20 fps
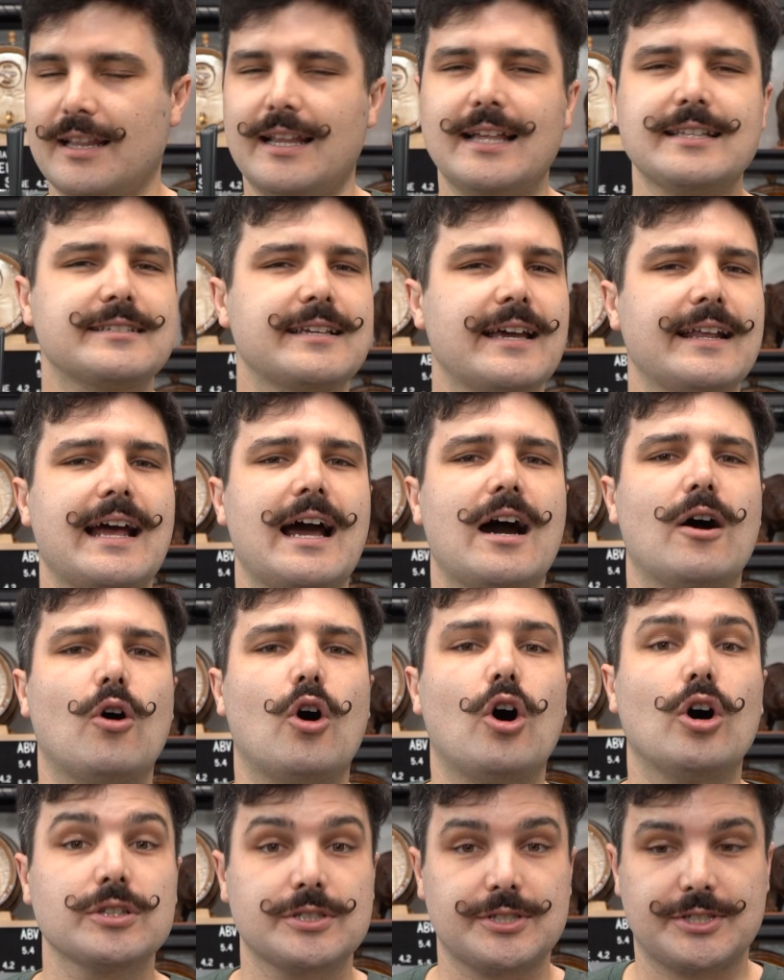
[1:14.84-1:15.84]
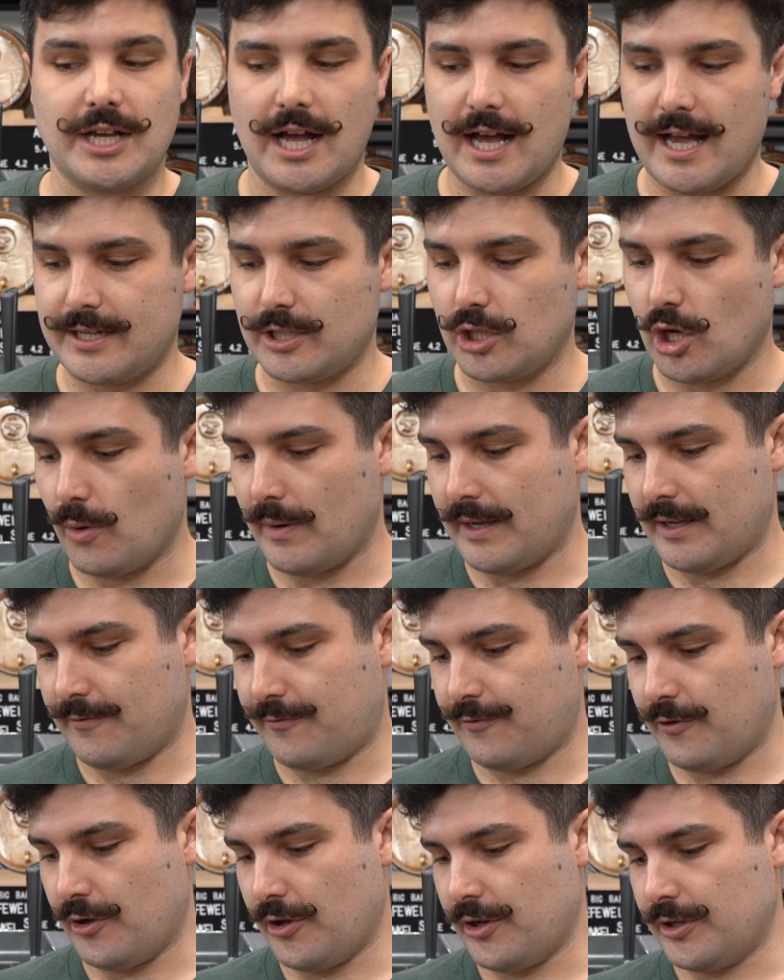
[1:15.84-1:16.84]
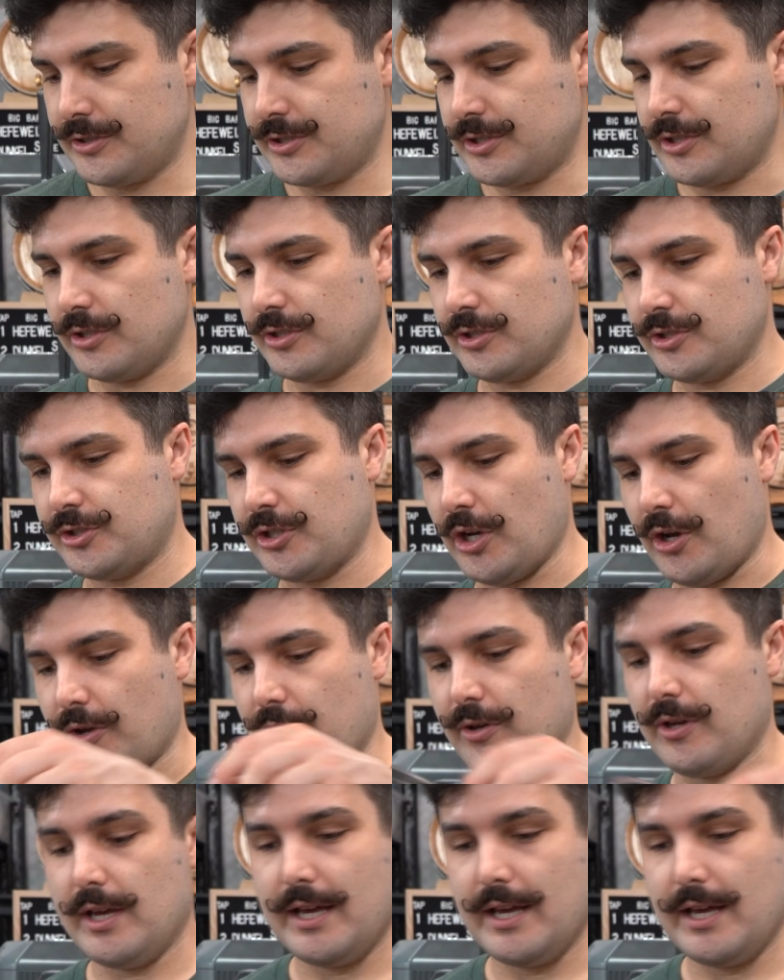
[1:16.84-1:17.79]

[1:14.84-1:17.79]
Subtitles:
Let's get our hot side going first. So,